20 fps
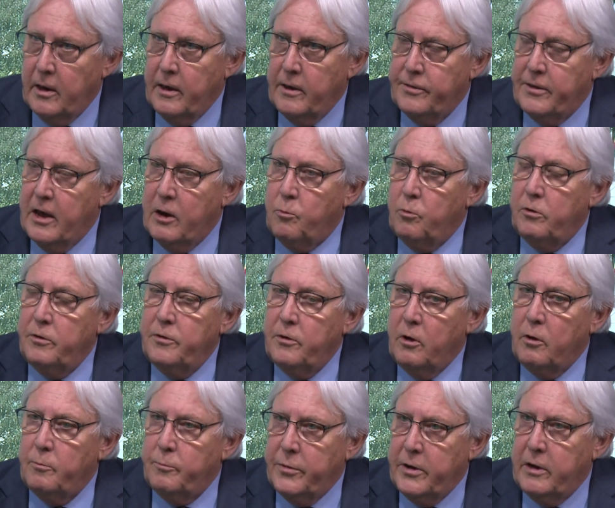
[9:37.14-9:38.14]
There will
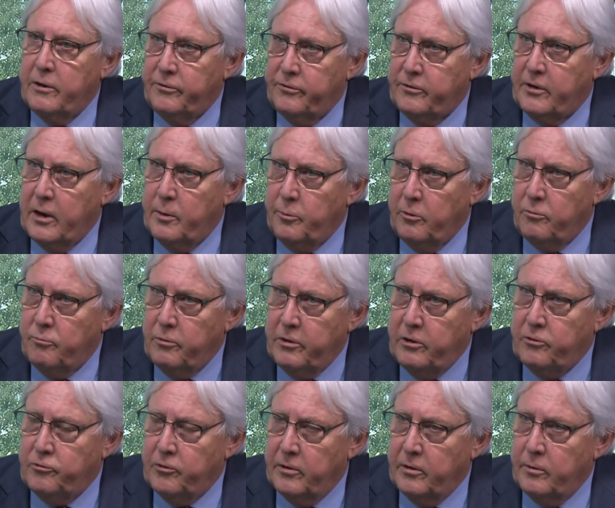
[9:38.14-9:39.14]
not be a stable
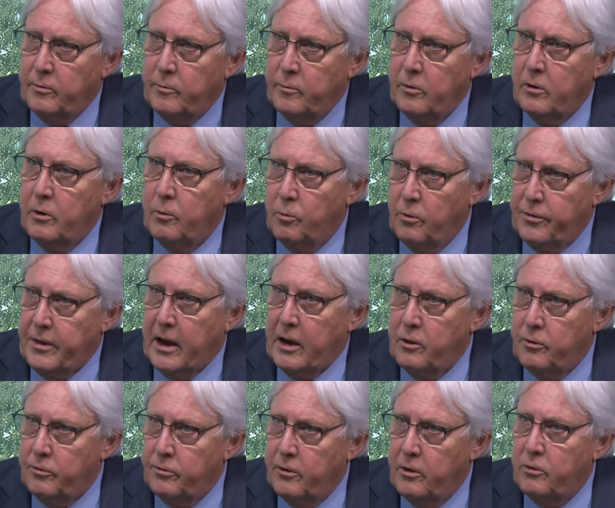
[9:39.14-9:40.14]
region
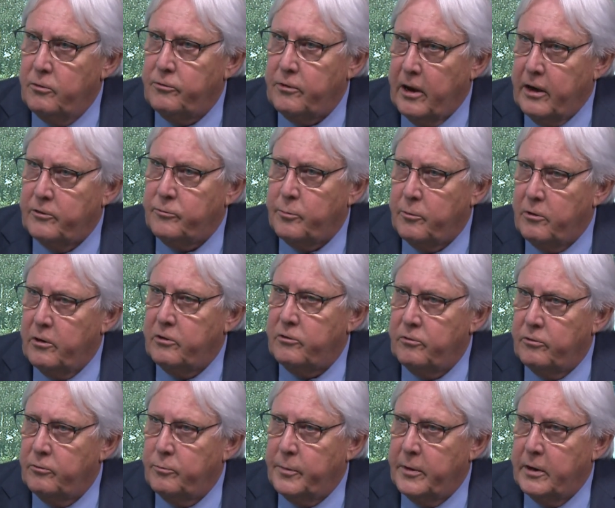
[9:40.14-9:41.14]
without those
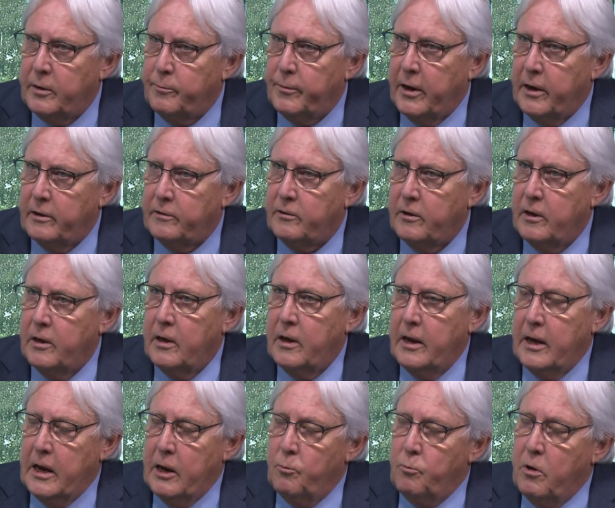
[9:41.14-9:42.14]
aspirations being met.
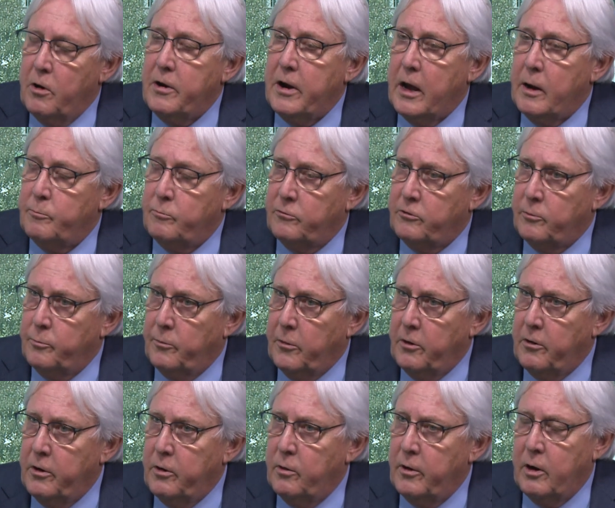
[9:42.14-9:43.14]
It won't happen
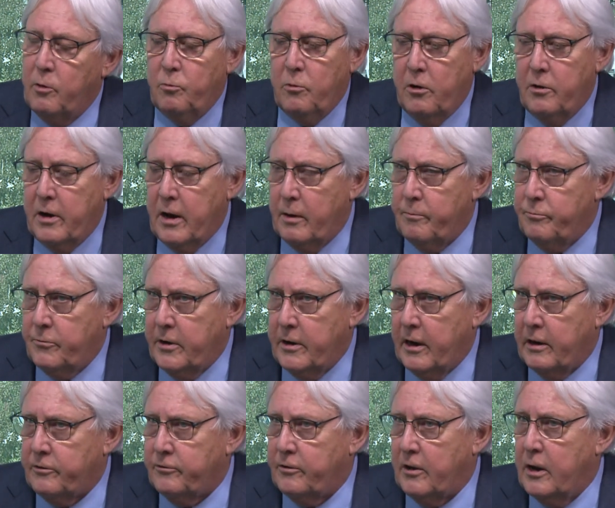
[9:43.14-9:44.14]
tomorrow, it won't happen the
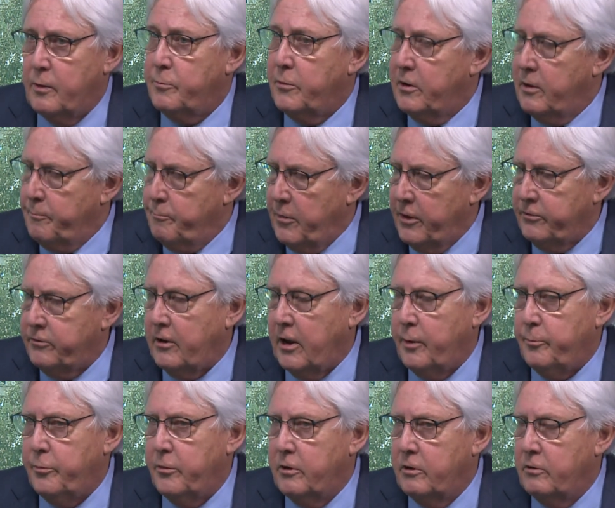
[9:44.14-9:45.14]
next day, but it must
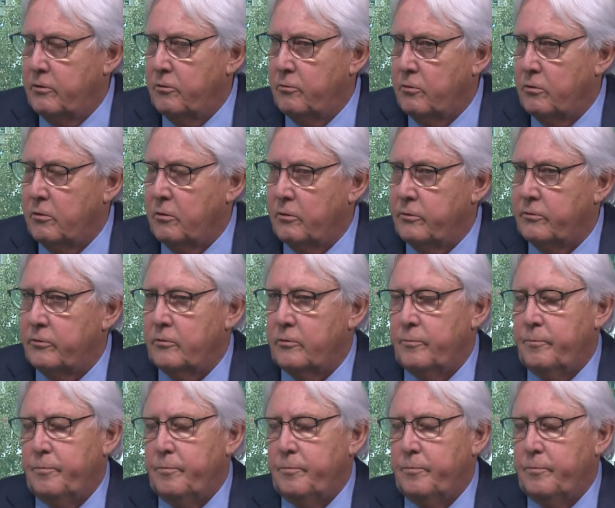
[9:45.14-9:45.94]
happen in due course.